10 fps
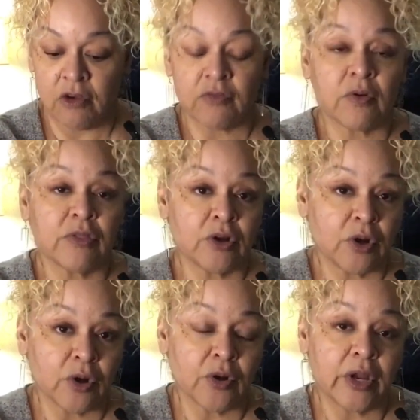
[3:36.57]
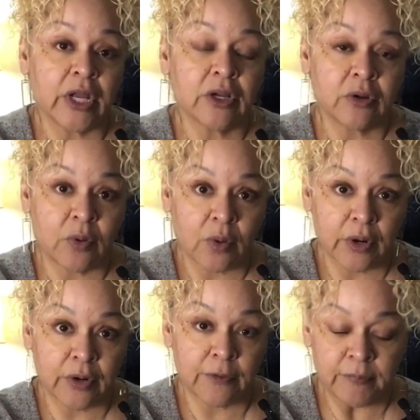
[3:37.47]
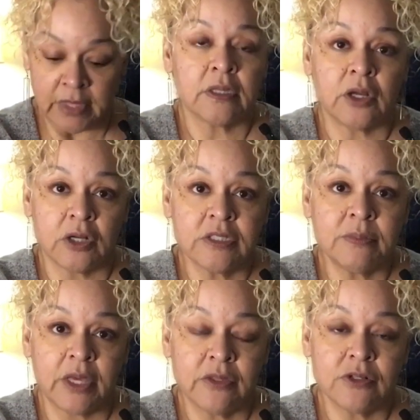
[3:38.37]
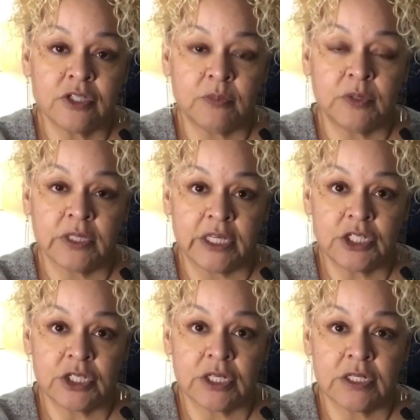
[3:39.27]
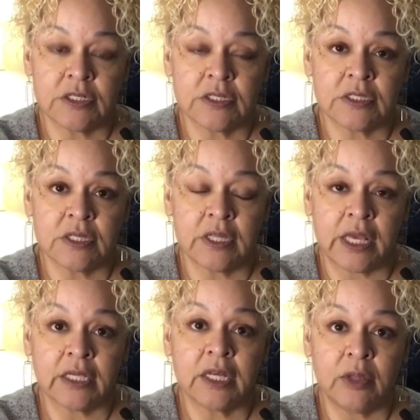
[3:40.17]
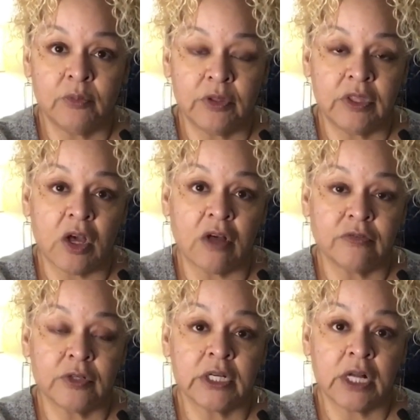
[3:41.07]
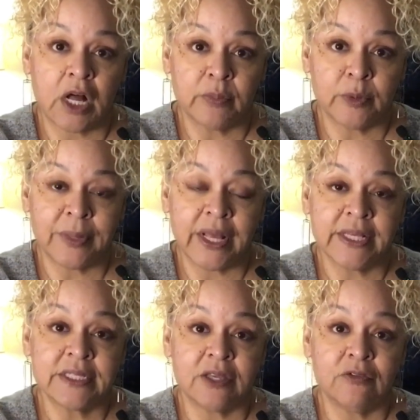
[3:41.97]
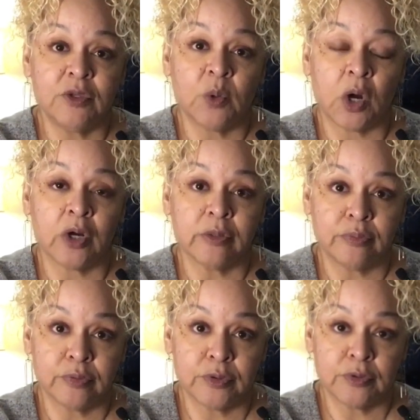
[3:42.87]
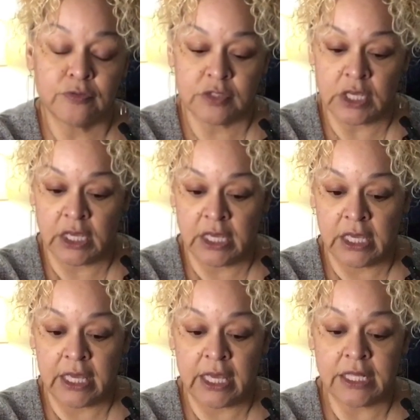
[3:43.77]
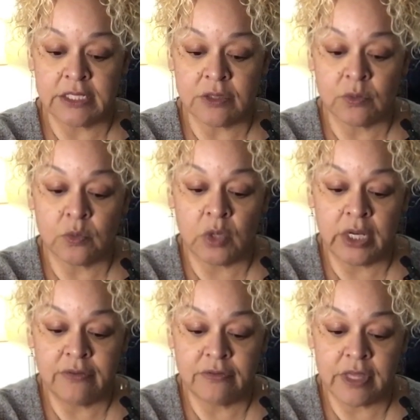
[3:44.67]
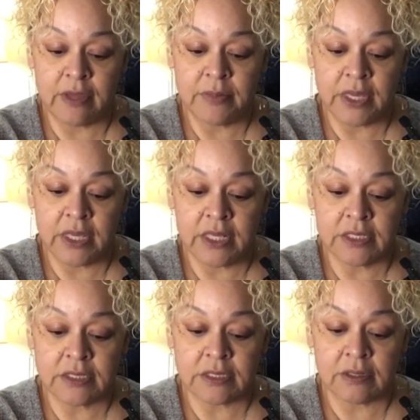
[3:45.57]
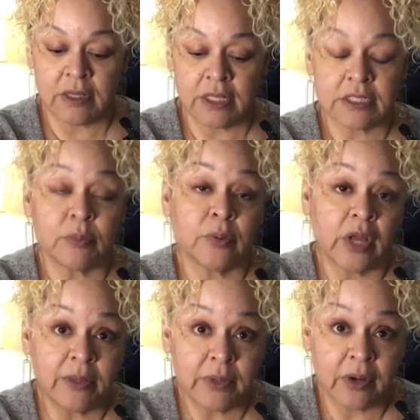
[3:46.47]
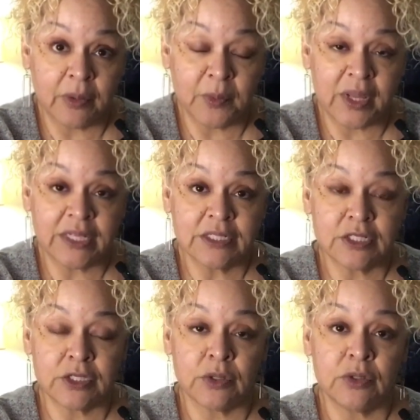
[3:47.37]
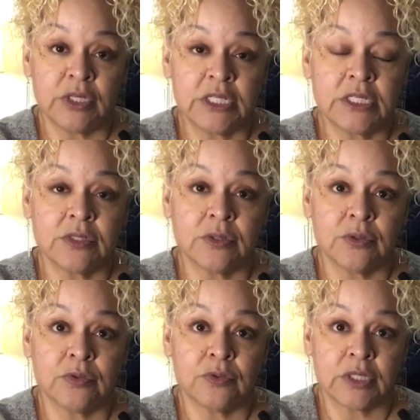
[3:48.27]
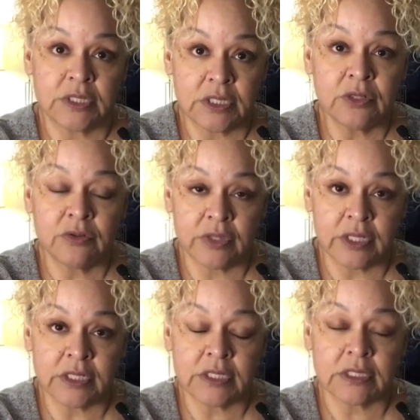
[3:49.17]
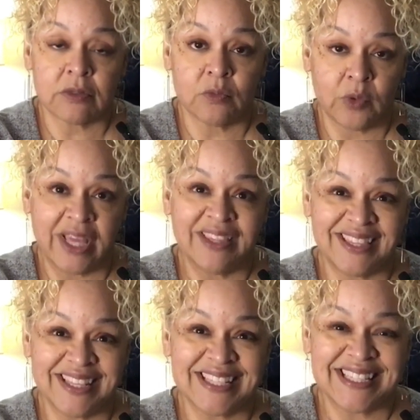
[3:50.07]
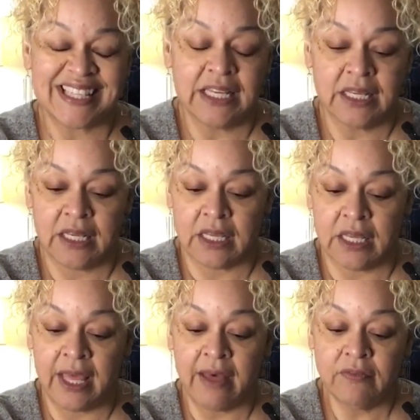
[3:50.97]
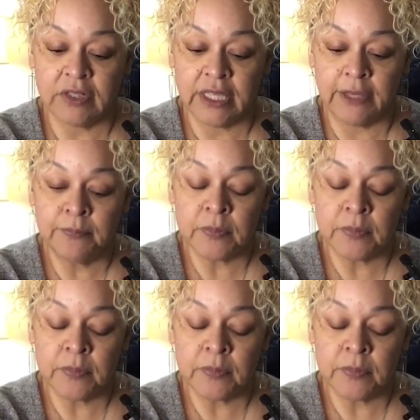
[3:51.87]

for the current quarter. There are some other stipulations that come with the offer in compromise if you are approved. And one of them is, it's a primary one, so you need to consider this and weigh this heavily,